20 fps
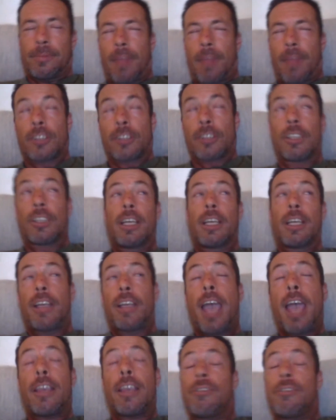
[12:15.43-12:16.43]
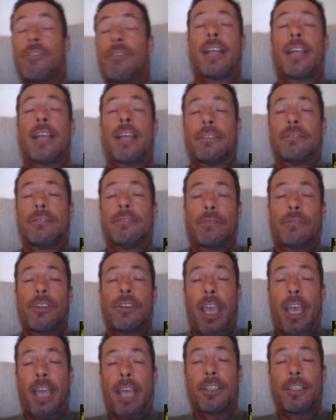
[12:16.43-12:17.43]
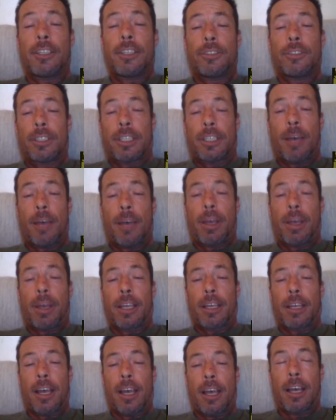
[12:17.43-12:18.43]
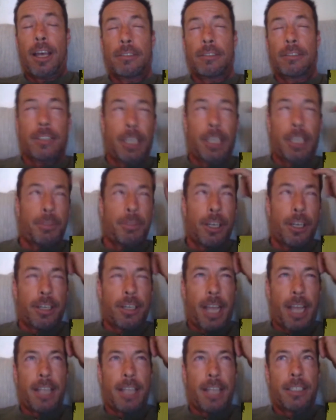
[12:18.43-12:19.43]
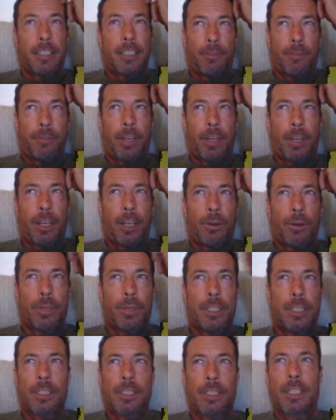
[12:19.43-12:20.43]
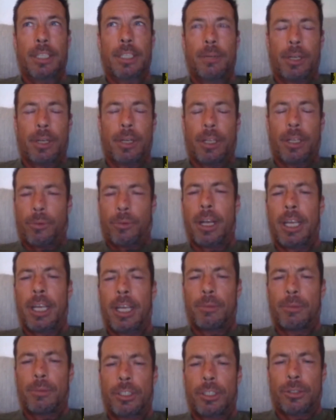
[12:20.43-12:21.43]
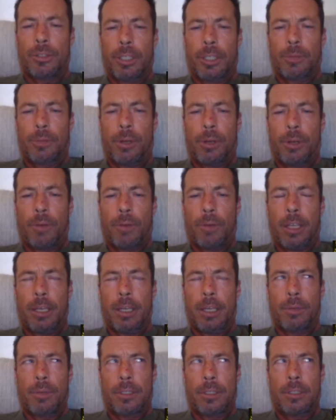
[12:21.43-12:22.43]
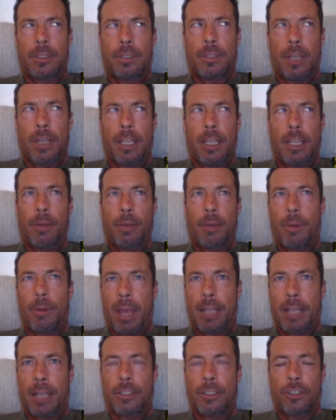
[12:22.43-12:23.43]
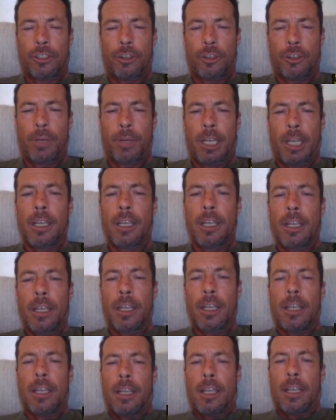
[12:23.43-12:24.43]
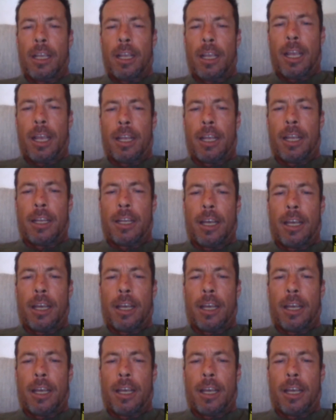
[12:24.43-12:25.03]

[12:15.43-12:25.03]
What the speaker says: Actually, yeah, you can. You can use it that way. Deep Digger Dan did a video recently where he was using one while he was, I think he went back to Germany, and he